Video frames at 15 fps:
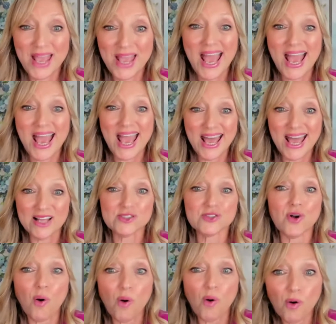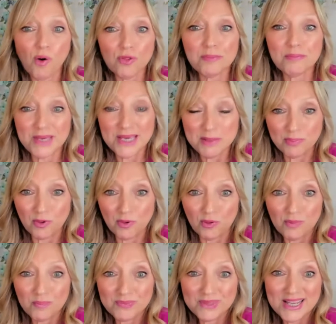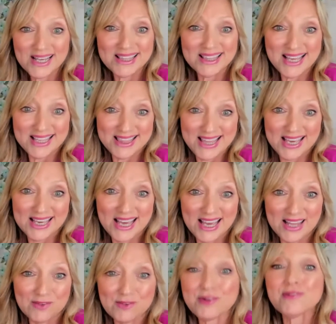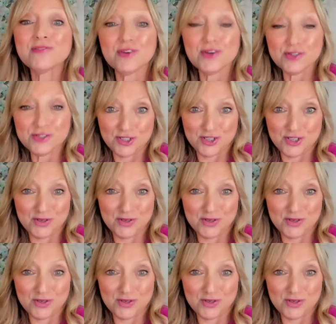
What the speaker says: and all the people that they can refer to you.